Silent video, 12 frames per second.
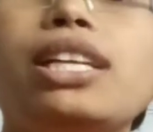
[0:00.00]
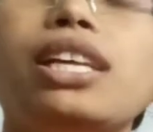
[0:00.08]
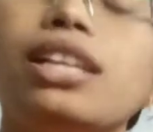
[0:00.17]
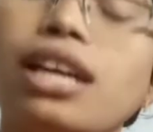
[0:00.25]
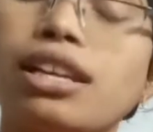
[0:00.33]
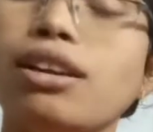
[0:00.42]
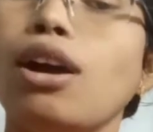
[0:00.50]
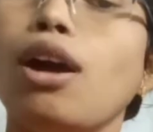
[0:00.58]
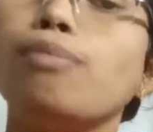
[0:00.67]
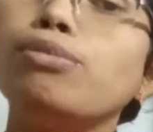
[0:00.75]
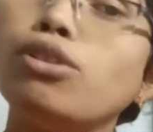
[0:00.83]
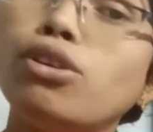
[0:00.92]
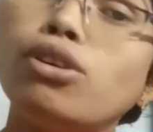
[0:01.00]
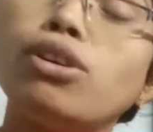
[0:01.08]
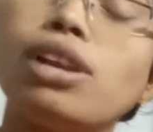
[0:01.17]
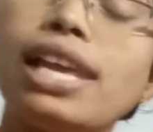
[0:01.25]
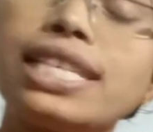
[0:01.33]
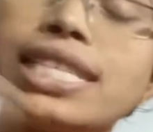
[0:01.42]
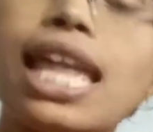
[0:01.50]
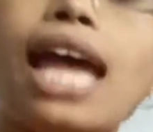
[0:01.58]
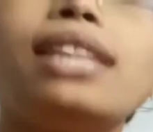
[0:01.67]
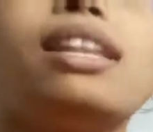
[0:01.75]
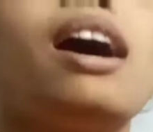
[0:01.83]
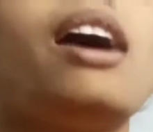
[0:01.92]
or more, less
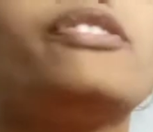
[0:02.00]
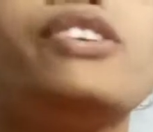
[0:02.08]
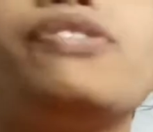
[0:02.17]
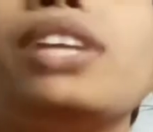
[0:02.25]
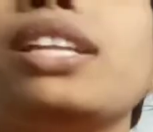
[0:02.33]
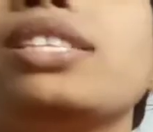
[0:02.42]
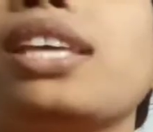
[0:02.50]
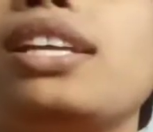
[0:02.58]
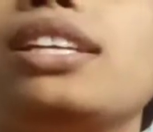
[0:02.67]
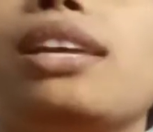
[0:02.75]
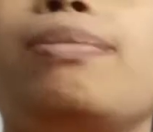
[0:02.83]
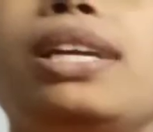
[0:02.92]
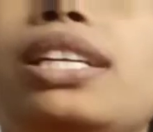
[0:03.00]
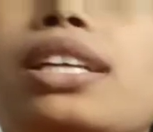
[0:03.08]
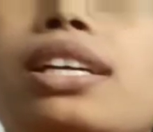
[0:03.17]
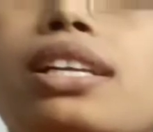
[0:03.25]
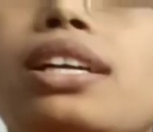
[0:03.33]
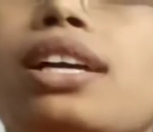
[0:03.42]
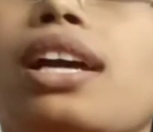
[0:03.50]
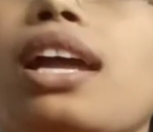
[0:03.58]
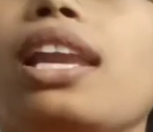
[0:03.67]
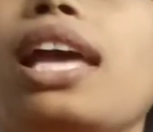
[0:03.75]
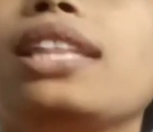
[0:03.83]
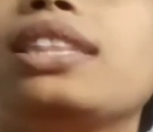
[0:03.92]
than the 15 centimeter
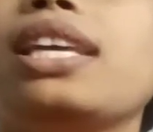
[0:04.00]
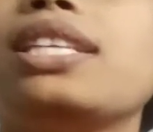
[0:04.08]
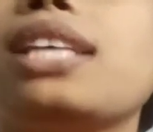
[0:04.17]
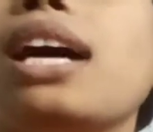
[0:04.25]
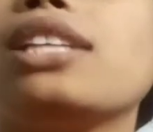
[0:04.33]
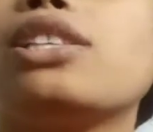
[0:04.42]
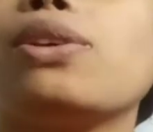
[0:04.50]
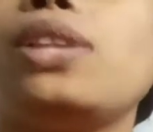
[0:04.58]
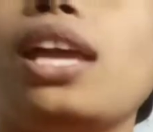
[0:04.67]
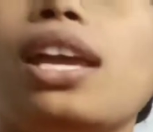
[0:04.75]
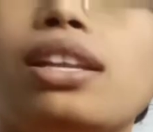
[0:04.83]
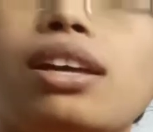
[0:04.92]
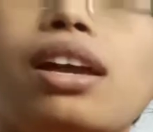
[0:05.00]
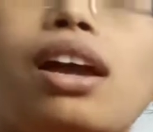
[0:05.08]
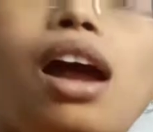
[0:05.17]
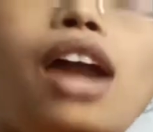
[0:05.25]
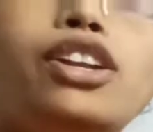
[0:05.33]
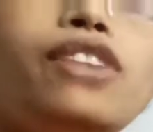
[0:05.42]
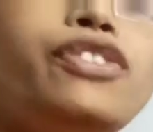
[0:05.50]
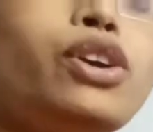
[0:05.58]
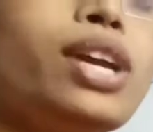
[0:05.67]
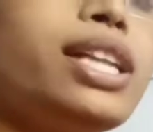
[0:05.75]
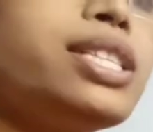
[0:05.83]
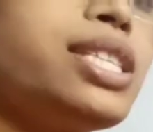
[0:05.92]
length is also there. And if you
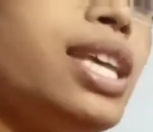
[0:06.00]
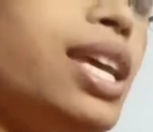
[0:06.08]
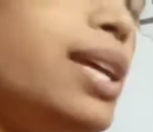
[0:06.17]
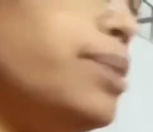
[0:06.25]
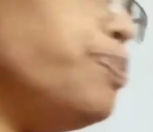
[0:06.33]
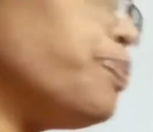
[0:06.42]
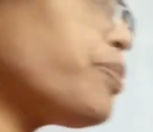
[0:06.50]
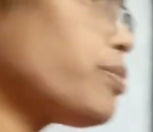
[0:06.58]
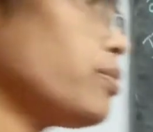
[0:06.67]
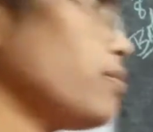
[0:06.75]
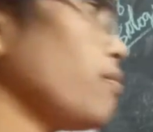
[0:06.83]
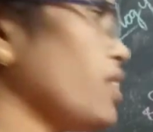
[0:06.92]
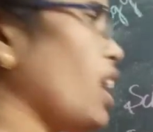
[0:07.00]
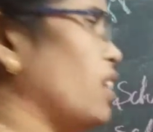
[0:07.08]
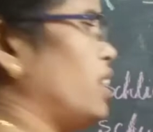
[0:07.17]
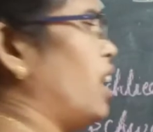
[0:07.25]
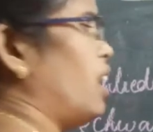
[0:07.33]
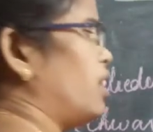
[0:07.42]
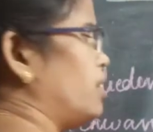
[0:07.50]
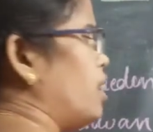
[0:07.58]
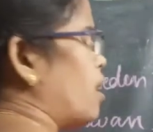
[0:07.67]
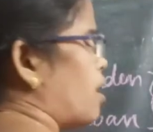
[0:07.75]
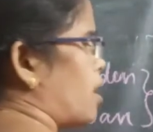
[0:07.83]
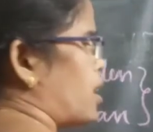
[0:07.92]
can see the
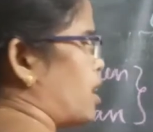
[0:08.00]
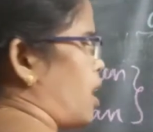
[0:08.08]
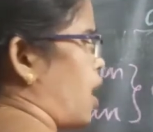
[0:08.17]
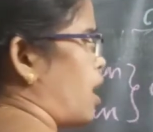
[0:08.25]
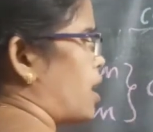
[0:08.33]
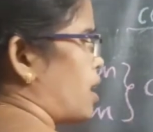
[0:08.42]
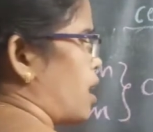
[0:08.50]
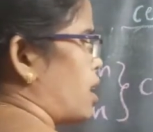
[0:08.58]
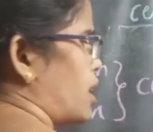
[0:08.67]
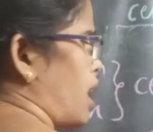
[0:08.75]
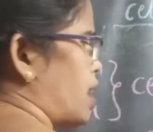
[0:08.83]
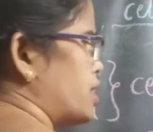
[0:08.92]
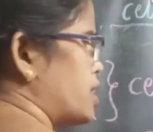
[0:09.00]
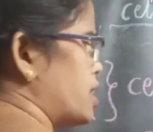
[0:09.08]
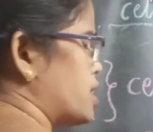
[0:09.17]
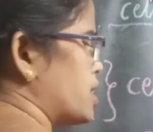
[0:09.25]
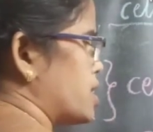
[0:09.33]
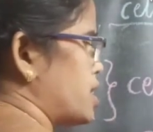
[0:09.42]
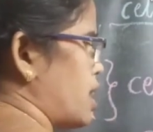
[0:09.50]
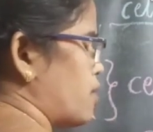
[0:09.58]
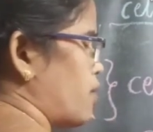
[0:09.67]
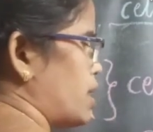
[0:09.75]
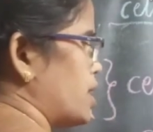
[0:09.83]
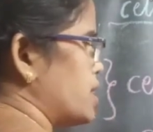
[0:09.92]
largest cell,
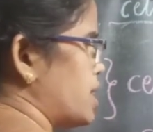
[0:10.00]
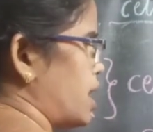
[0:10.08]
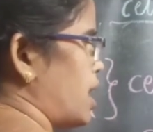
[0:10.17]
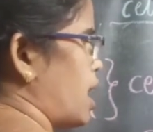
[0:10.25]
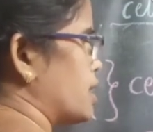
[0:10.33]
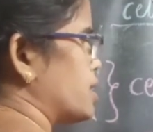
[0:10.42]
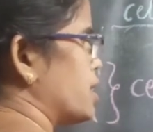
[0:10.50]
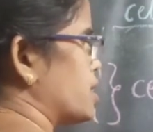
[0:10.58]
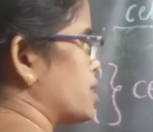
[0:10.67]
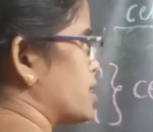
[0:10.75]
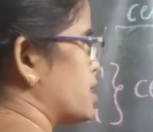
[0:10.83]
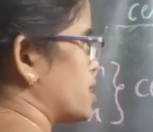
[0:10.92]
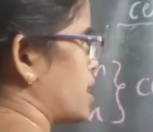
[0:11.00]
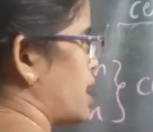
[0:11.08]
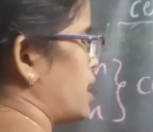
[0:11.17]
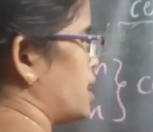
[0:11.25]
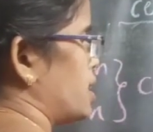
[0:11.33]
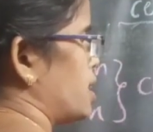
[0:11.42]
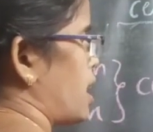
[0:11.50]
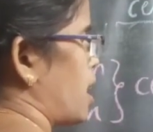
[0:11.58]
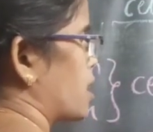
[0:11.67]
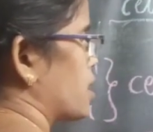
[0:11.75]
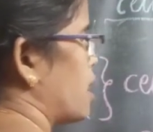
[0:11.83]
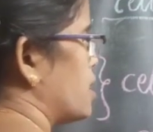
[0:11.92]
what is the largest cell in
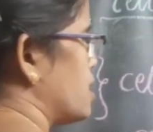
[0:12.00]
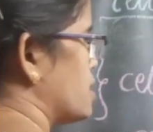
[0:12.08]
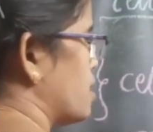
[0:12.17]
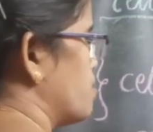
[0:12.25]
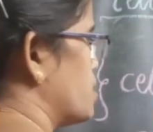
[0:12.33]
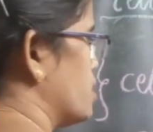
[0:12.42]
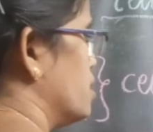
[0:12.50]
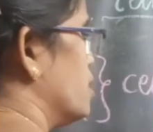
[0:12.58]
the organisms?